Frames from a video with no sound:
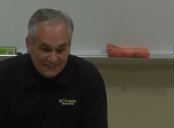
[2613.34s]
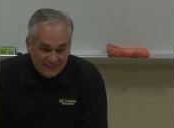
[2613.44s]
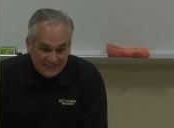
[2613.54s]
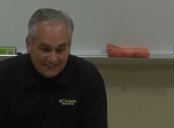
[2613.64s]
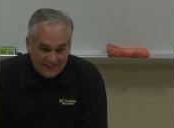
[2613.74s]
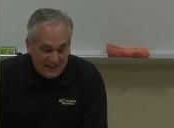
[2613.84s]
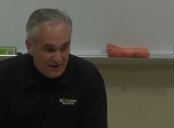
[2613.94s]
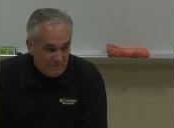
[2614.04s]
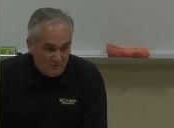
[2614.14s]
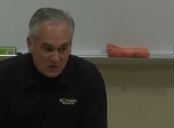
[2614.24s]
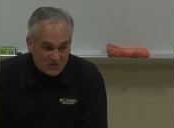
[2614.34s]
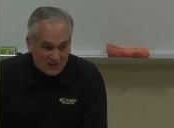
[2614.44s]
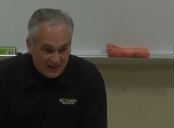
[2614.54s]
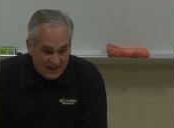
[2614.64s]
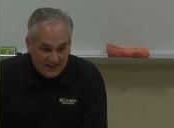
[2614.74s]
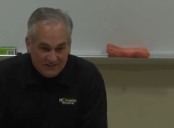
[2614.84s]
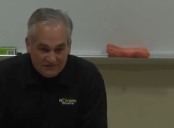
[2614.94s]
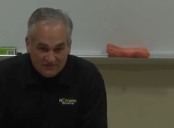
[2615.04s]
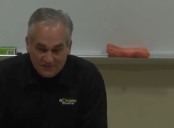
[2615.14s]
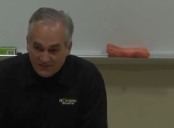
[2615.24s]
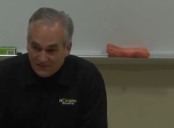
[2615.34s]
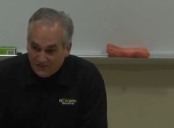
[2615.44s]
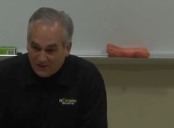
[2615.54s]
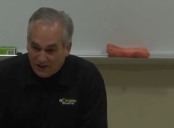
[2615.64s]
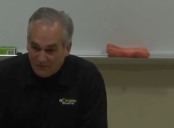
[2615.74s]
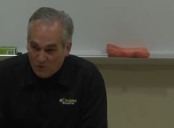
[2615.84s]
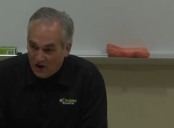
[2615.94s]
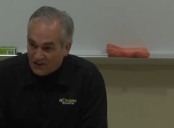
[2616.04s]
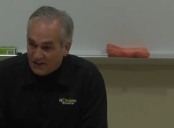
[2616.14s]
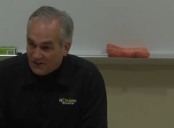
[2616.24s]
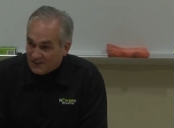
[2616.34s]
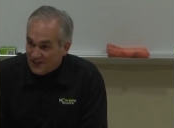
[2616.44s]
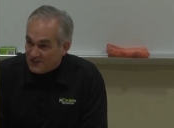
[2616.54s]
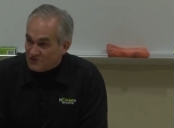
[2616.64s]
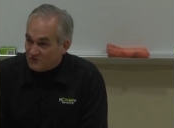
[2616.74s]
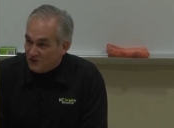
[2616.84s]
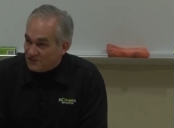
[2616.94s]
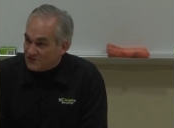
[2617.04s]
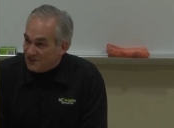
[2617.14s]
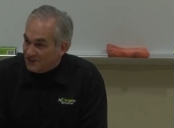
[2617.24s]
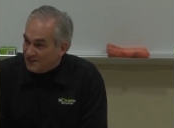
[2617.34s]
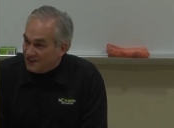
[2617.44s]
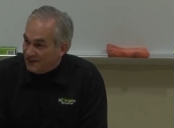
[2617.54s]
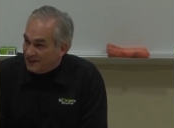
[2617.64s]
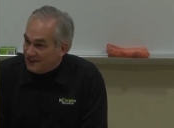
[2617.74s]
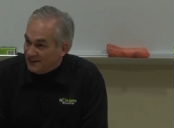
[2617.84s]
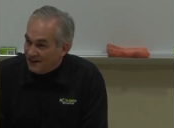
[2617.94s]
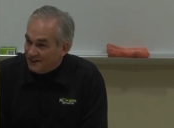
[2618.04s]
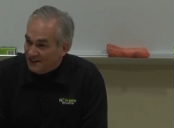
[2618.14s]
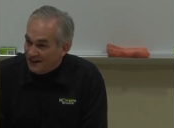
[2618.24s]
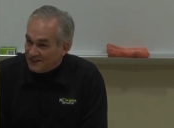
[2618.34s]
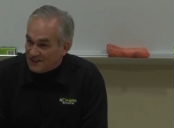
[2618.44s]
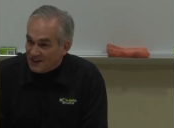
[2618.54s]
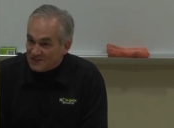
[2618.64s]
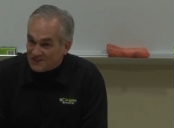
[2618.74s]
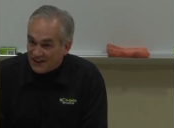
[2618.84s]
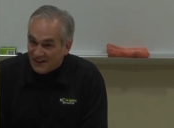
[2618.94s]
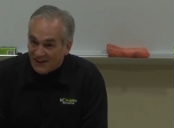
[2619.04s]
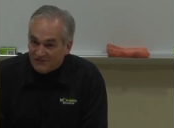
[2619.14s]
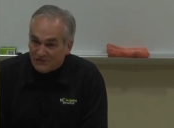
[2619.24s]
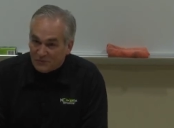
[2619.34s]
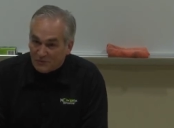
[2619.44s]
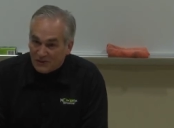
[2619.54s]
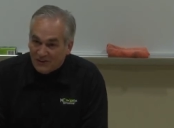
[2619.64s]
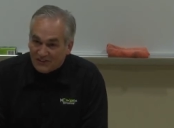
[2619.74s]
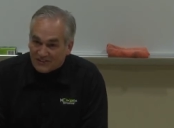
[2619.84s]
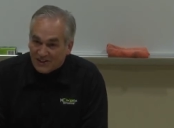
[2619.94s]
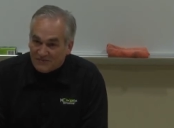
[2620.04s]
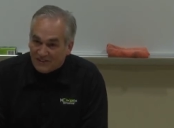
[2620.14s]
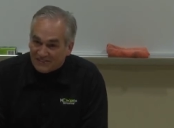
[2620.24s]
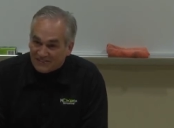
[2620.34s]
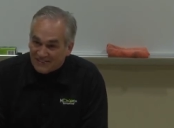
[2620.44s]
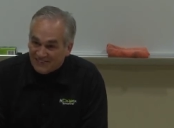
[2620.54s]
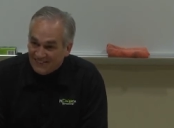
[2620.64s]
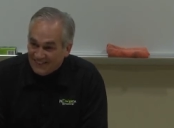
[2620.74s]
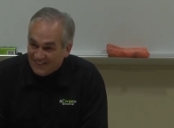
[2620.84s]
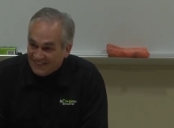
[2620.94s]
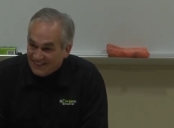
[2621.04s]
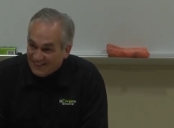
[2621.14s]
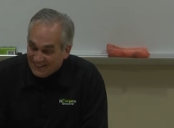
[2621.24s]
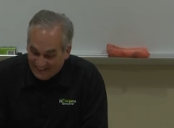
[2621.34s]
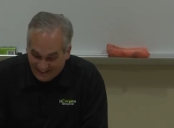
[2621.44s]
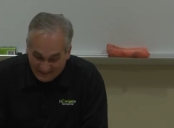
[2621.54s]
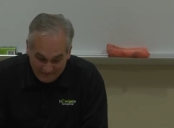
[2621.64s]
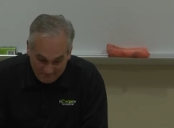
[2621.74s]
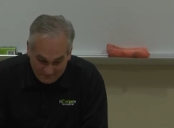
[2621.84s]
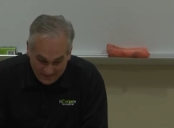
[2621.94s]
uh, I am most alive when I'm walking on the edge of risk. And uh, I intend to stay alive for a pretty long time yet. So, um,